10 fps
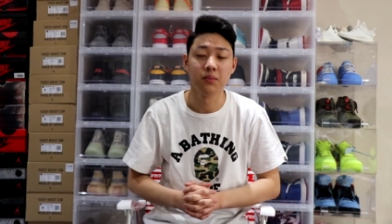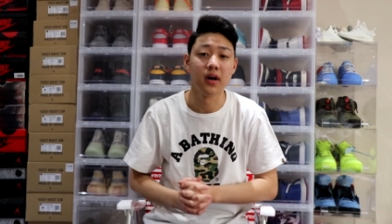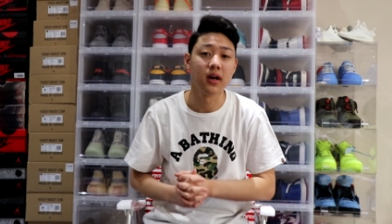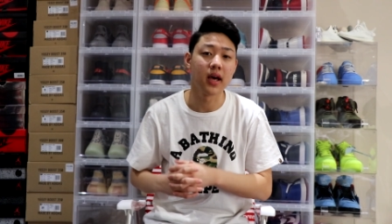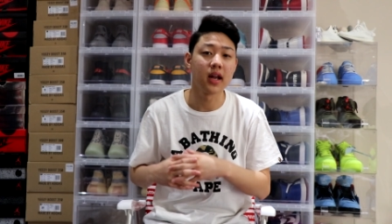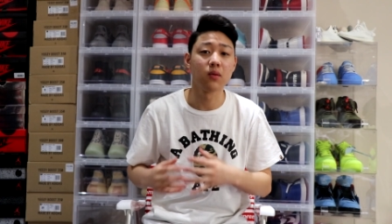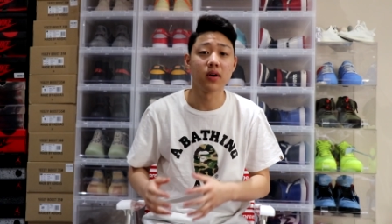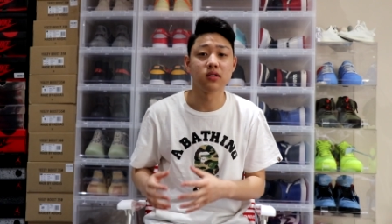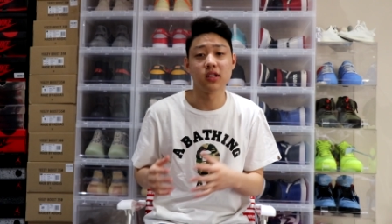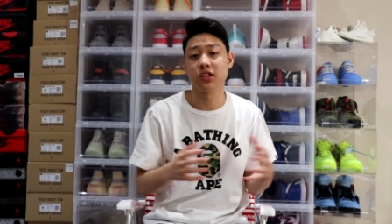But
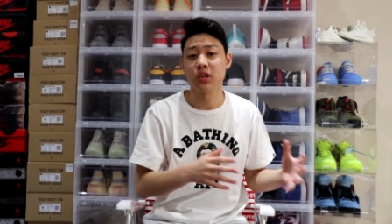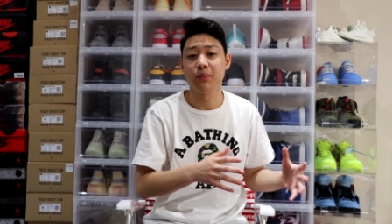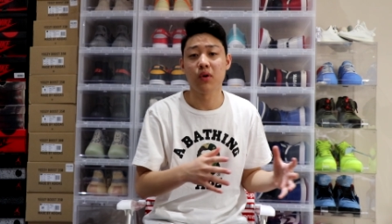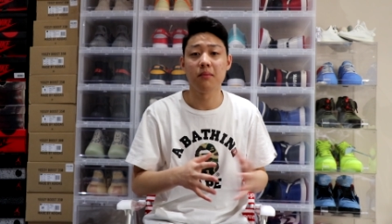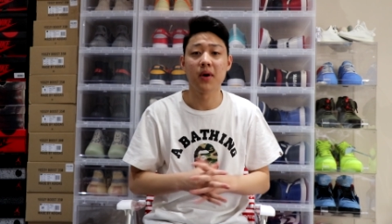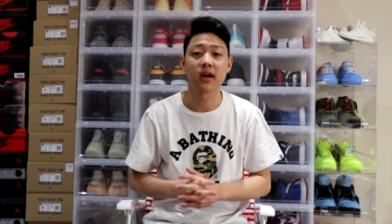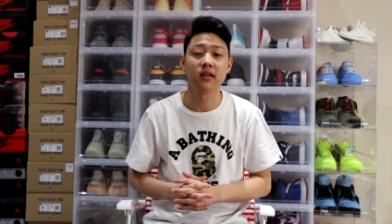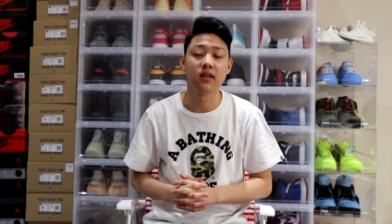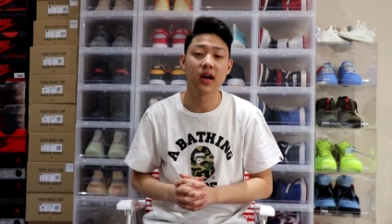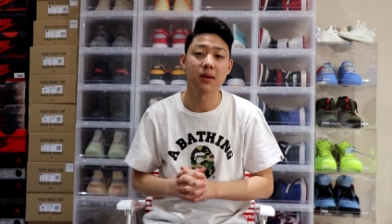anyways, let's jump right back
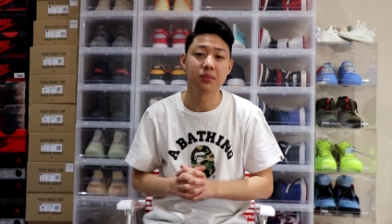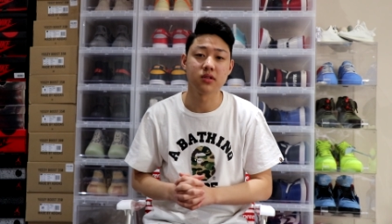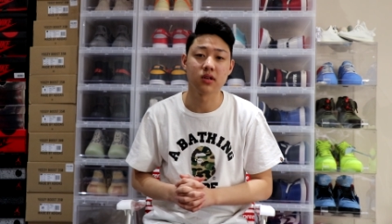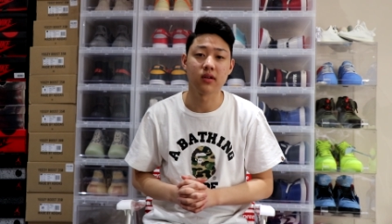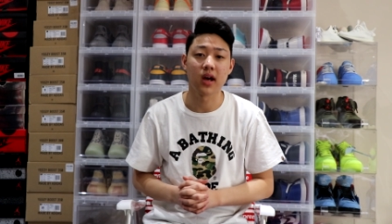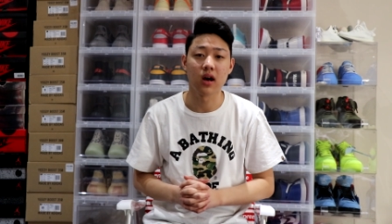into the episode